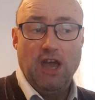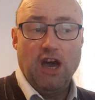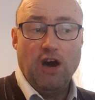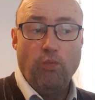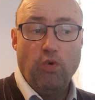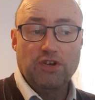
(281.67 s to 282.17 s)

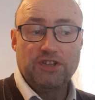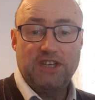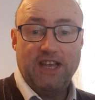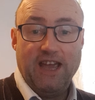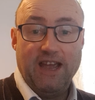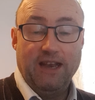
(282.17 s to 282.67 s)
And once
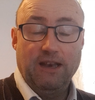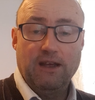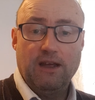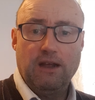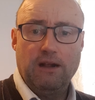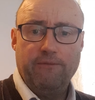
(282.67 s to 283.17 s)
again,
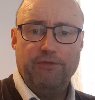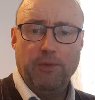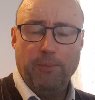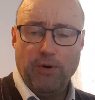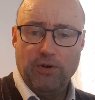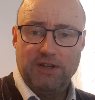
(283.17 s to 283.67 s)
the
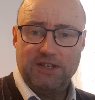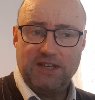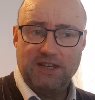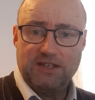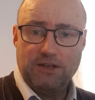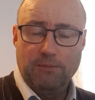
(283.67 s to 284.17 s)
point
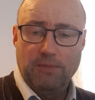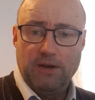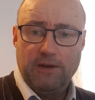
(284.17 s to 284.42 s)
system